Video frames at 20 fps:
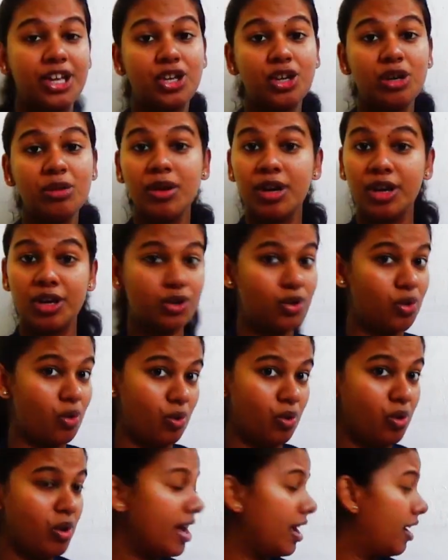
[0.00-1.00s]
cube?
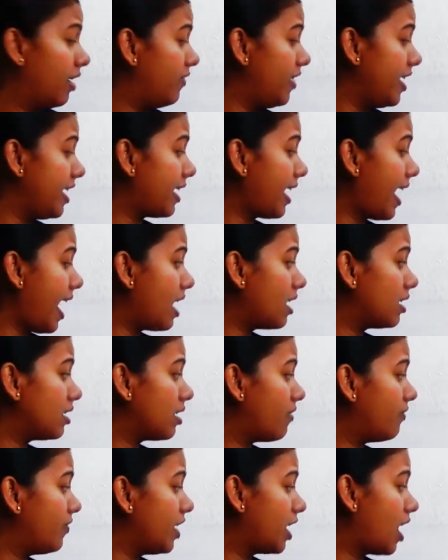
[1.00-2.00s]
No, we
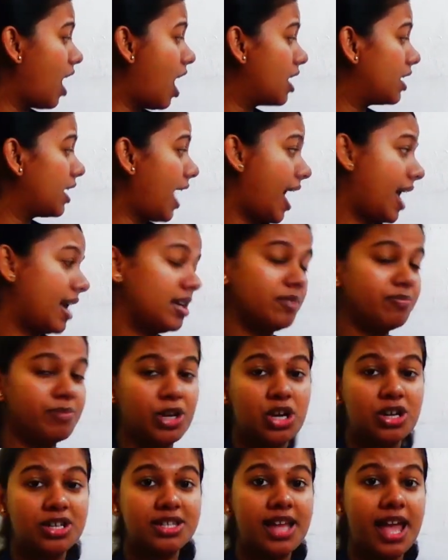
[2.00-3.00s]
can't add
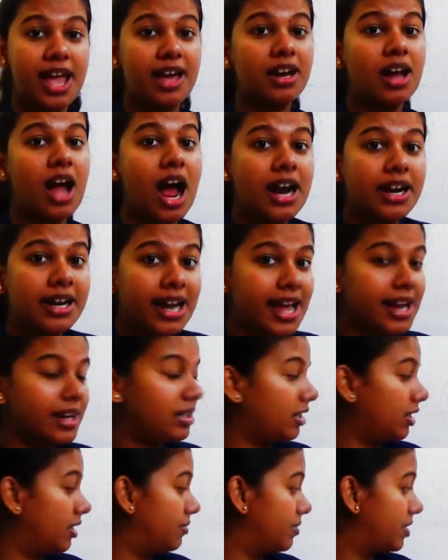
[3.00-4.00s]
because they are unlike
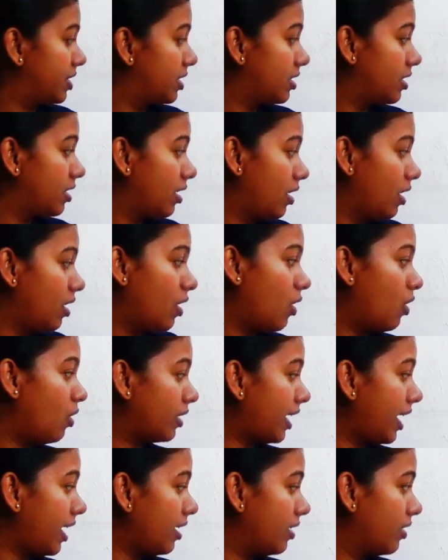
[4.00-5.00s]
terms.
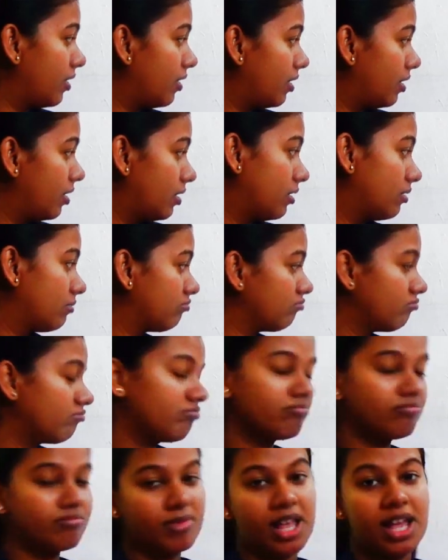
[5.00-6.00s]
Okay,
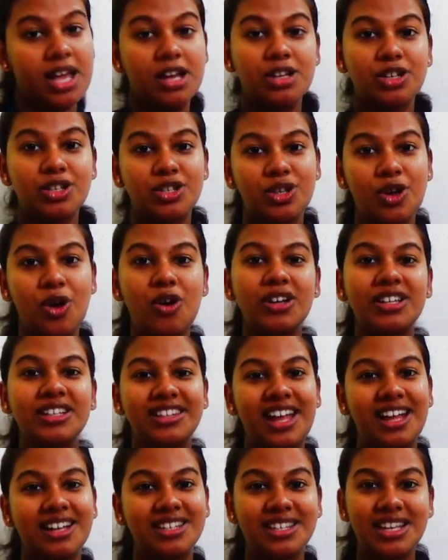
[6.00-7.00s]
so
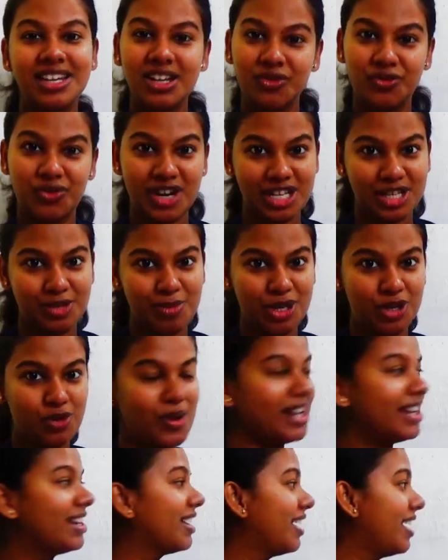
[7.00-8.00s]
that's the difference
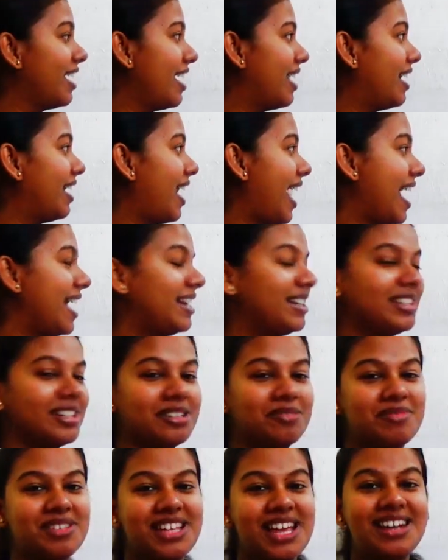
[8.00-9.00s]
between like
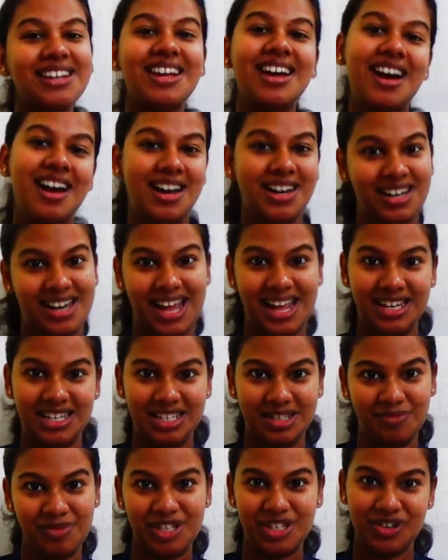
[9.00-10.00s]
terms and unlike
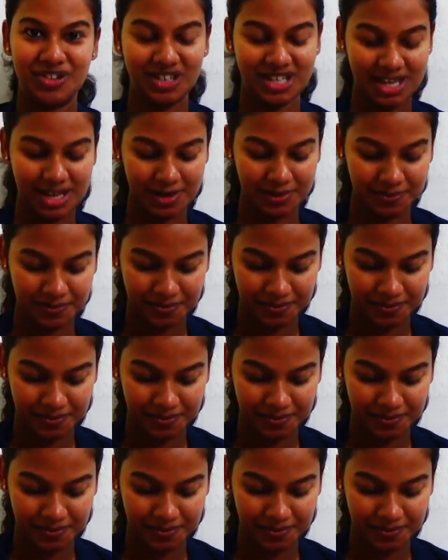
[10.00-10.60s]
terms. Okay,